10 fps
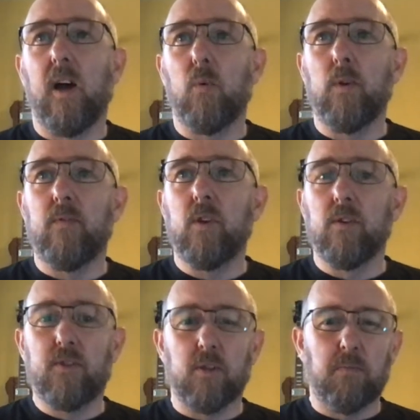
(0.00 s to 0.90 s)
We've
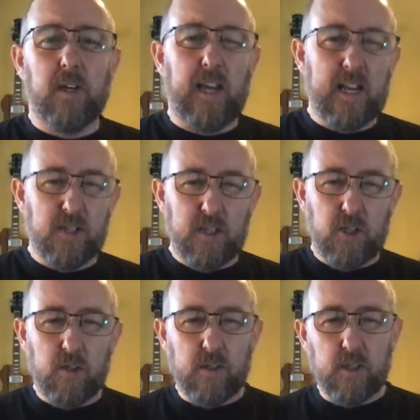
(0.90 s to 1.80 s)
done some guest
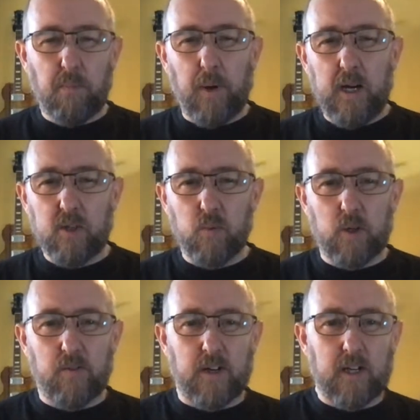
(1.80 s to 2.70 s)
issues in the past
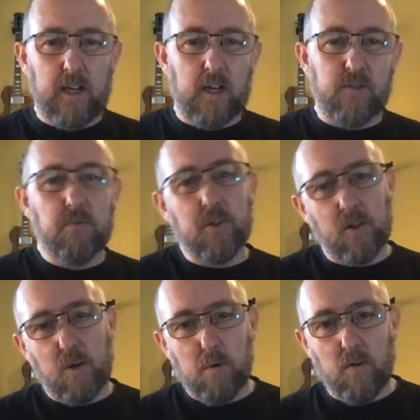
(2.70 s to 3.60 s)
where we've had guys from
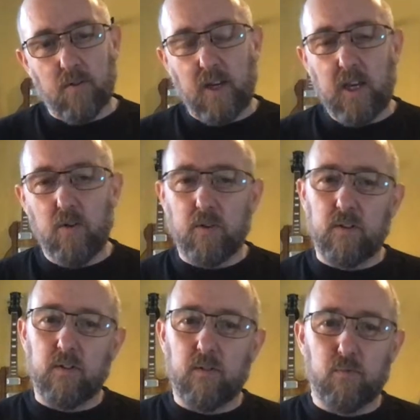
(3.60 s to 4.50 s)
Dirt come over here
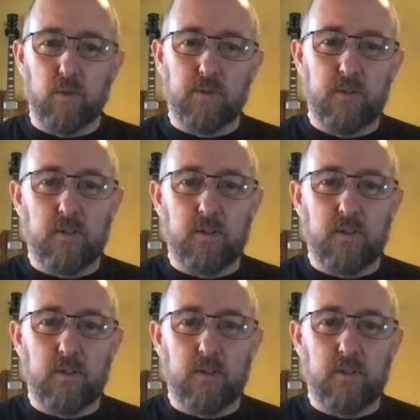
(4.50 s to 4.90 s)
and run.